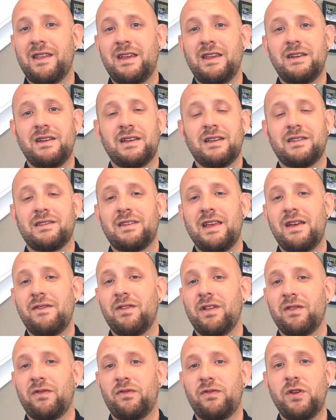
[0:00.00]
that you can
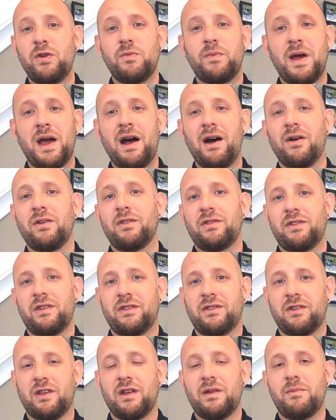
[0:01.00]
save a few pounds
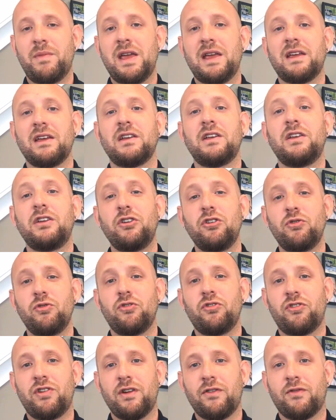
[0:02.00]
is going to make a
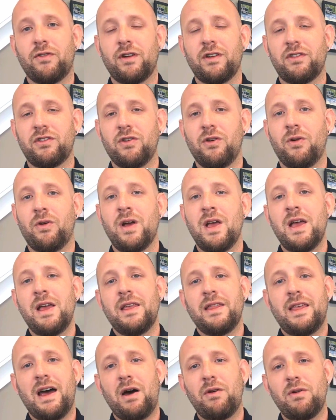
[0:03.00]
huge difference. So
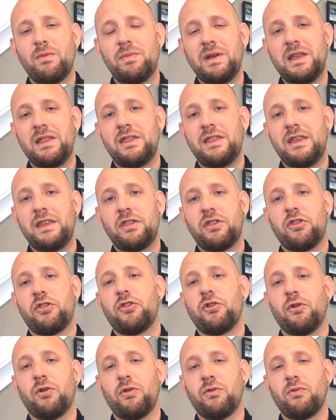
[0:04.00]
that would be the
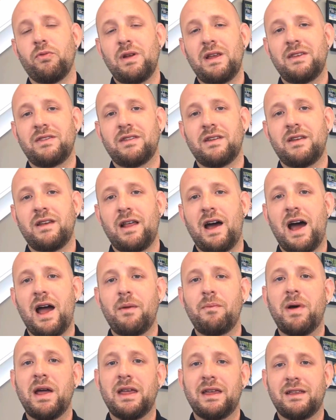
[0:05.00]
third reason
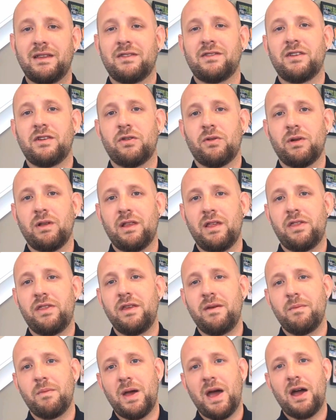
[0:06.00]
I might consider a
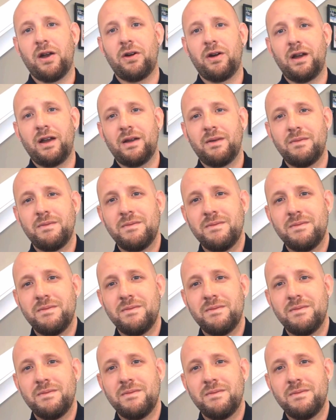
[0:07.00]
lithium battery.